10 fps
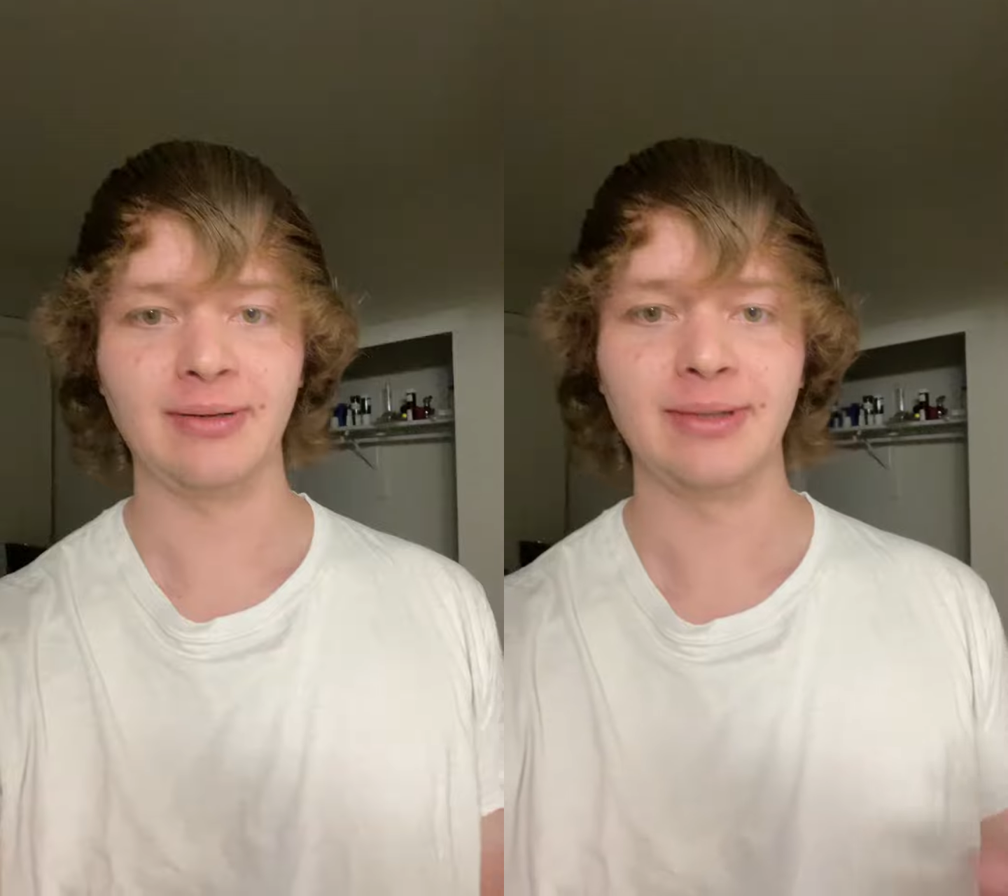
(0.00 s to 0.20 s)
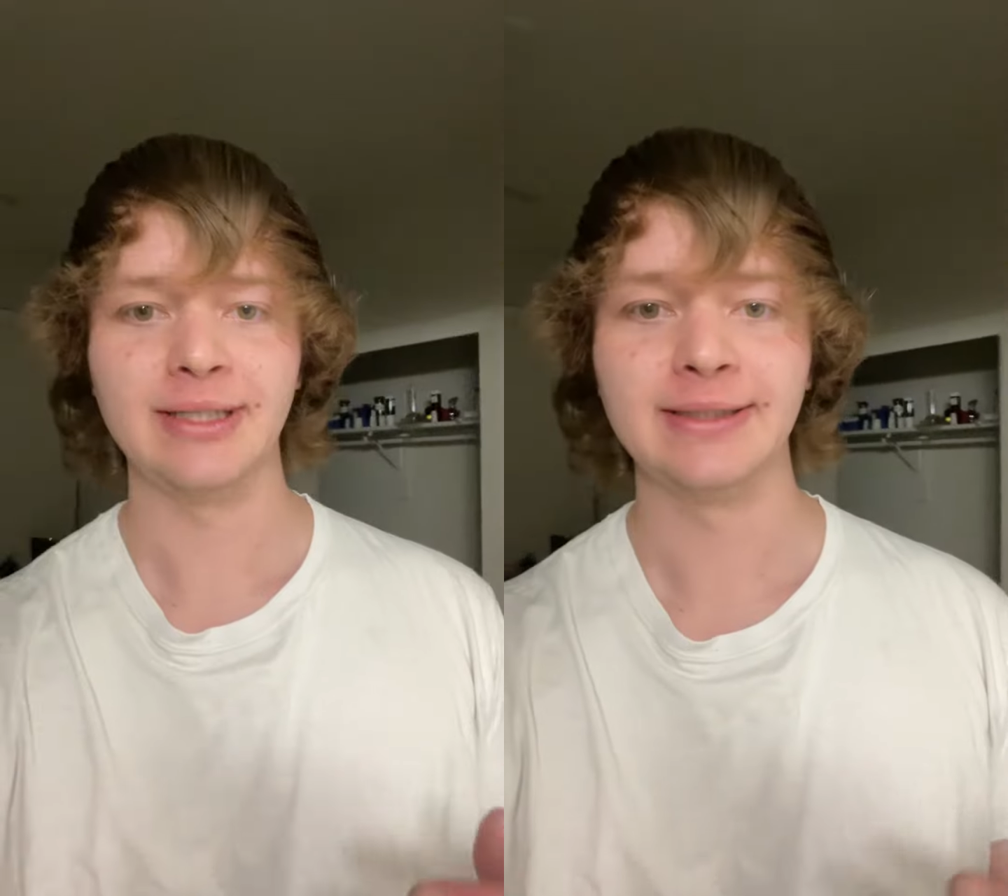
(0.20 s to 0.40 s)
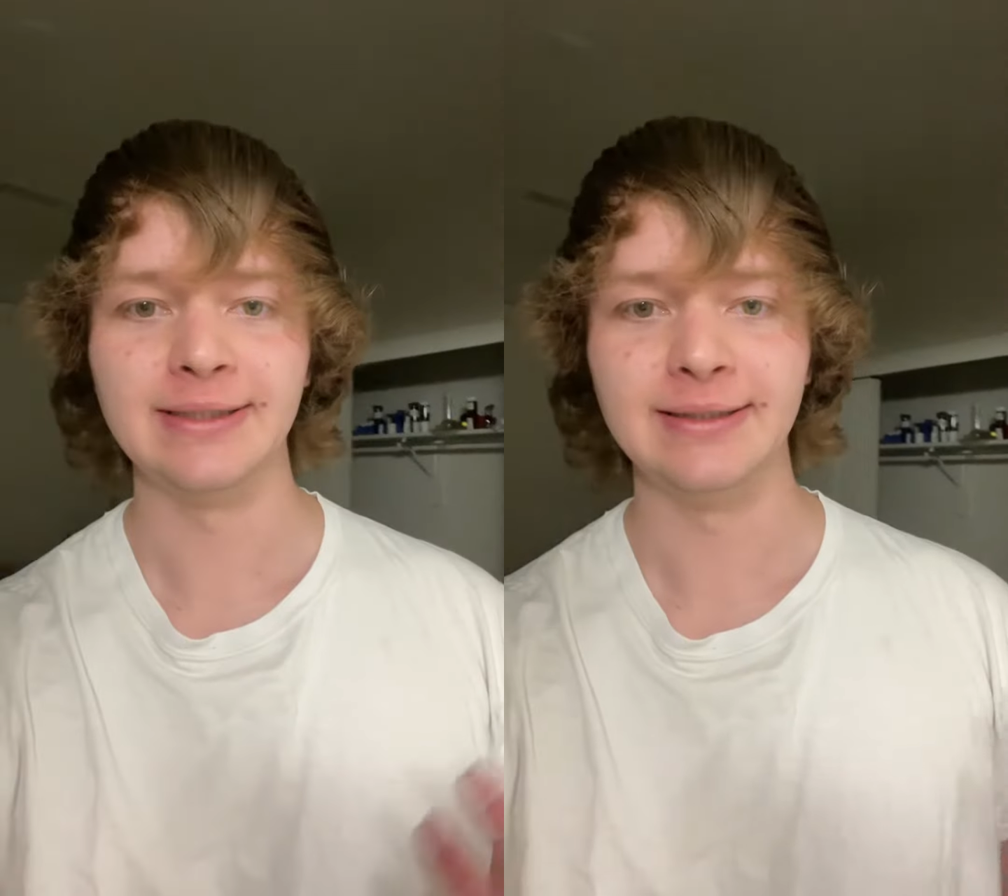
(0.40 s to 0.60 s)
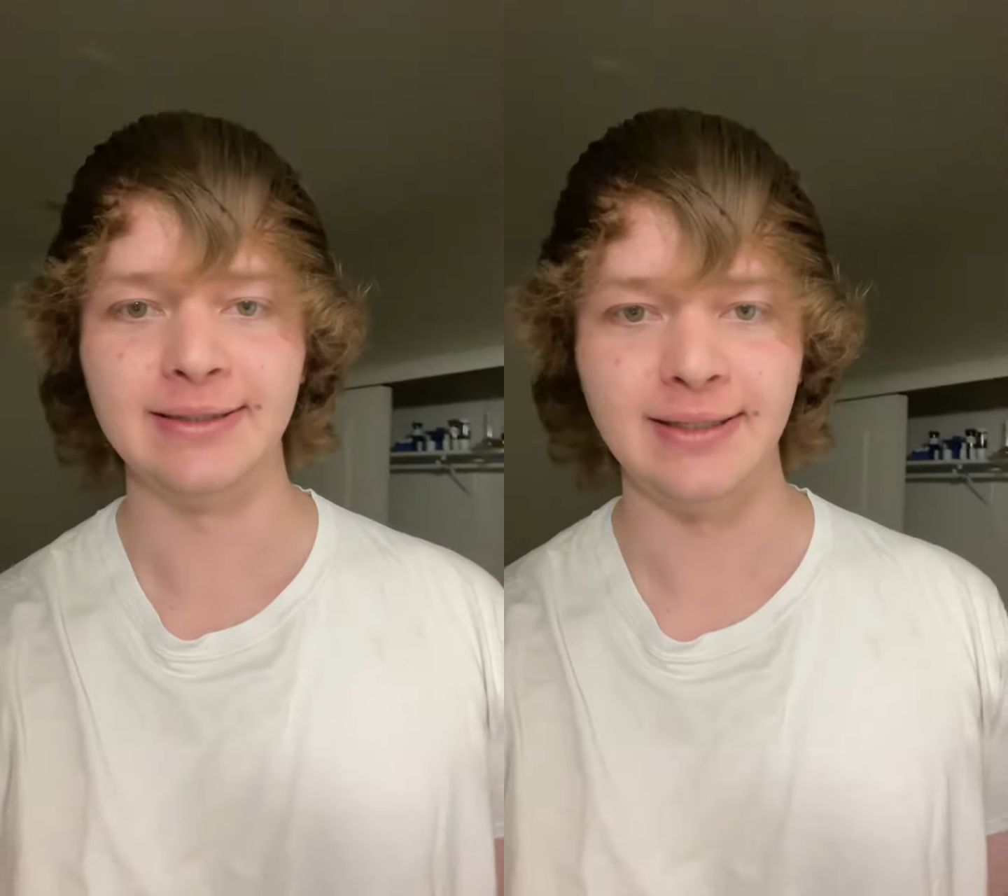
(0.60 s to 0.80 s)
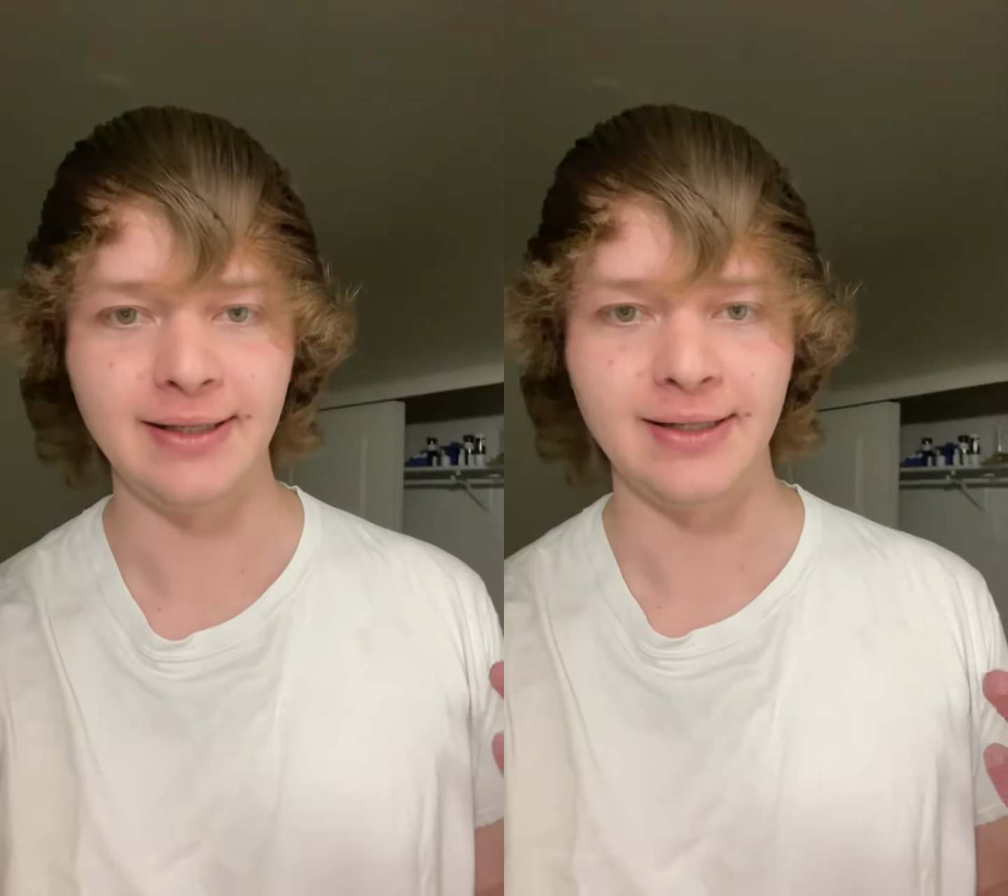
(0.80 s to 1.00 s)
up, guys? This is
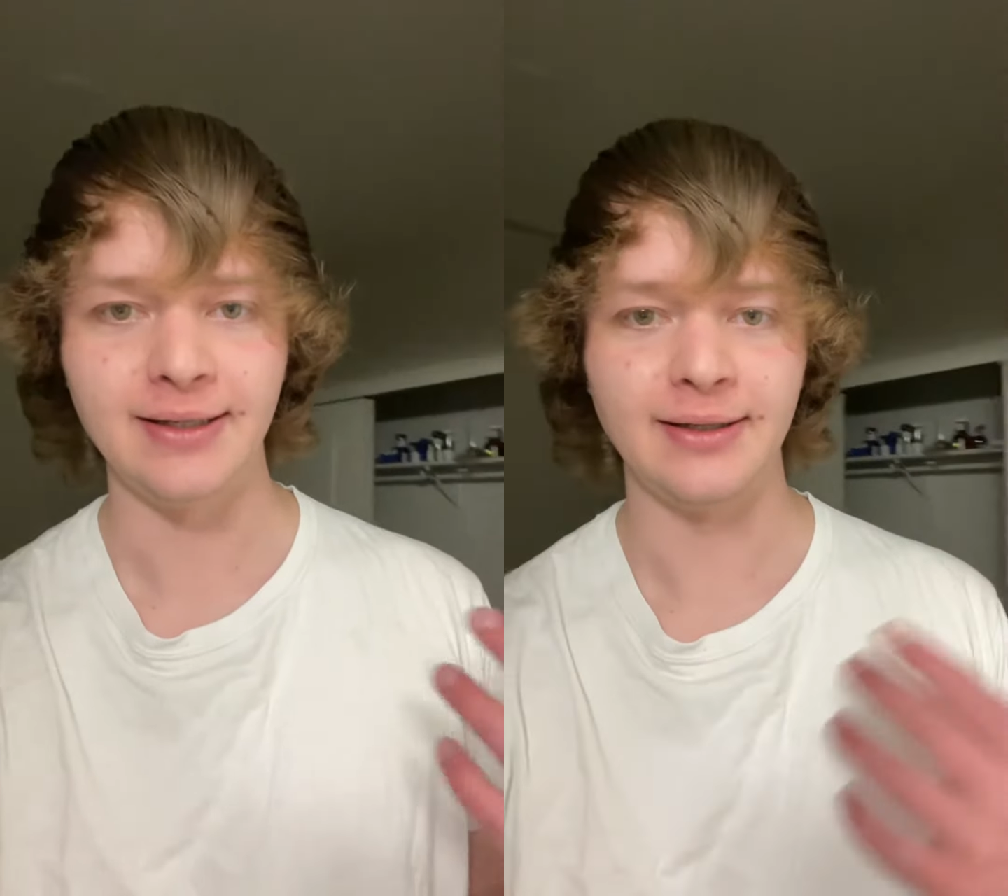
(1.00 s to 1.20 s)
CD, and